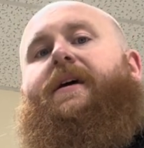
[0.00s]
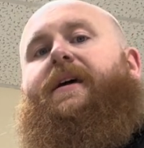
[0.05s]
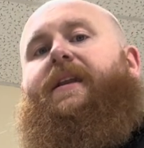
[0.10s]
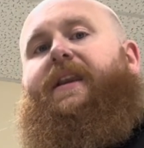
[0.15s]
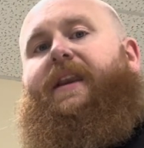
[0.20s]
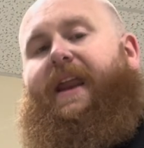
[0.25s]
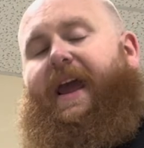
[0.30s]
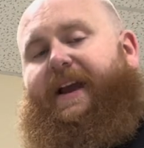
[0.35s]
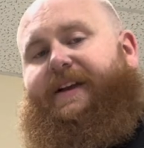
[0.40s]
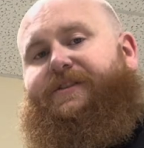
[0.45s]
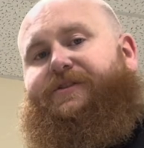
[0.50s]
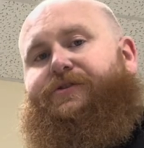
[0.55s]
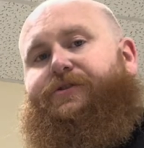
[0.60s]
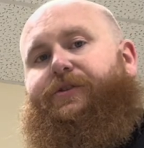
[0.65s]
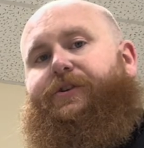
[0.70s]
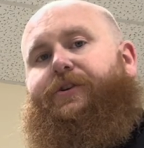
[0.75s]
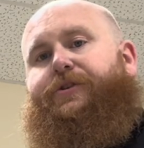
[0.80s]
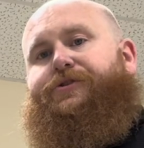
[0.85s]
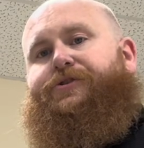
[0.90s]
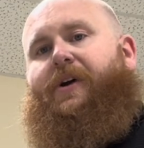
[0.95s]
next do
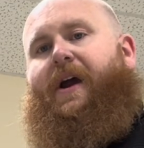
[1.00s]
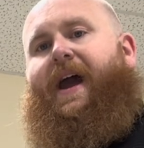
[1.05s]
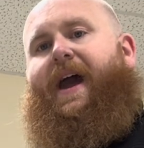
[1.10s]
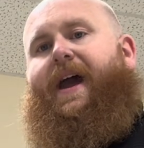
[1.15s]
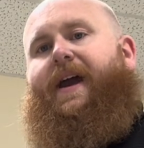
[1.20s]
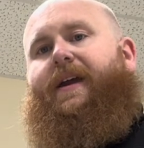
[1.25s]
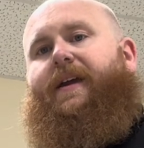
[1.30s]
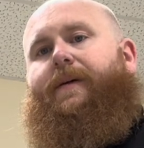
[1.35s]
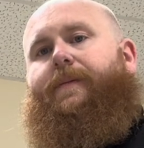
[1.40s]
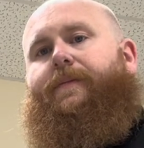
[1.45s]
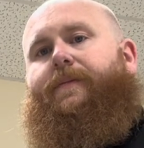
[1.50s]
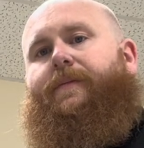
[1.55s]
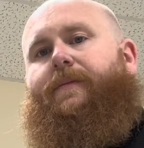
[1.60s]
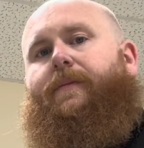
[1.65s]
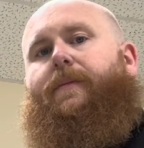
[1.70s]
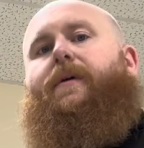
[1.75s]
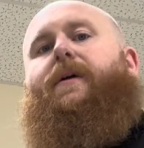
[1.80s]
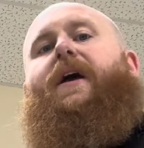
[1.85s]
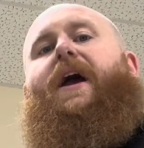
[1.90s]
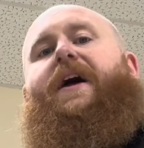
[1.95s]
your drag,
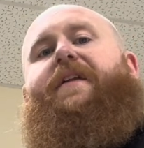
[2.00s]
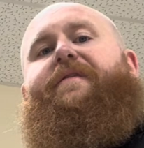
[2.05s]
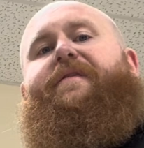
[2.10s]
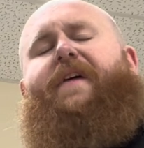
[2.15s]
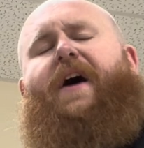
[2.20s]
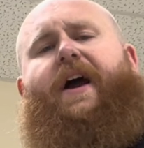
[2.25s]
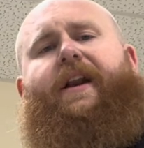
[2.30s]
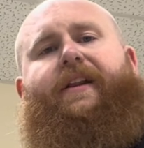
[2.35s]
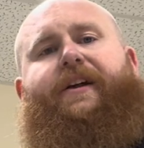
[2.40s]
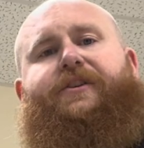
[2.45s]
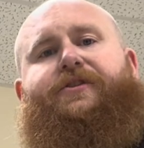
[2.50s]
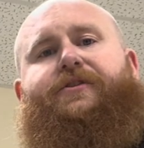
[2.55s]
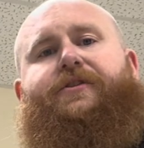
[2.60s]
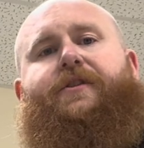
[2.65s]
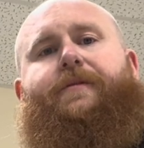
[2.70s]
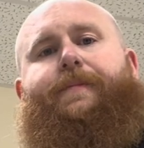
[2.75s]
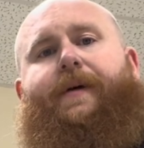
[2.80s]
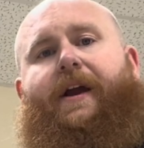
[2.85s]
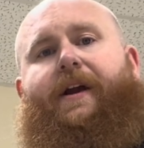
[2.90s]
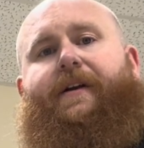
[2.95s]
and finally do
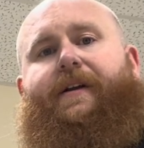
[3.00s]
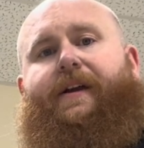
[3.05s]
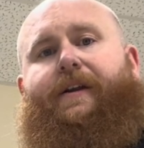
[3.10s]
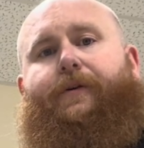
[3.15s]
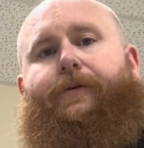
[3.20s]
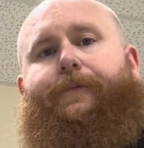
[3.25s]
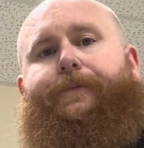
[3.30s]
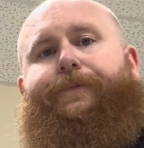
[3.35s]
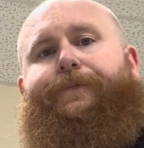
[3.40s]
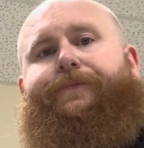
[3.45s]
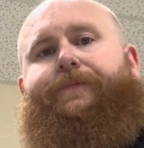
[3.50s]
your paradiddle.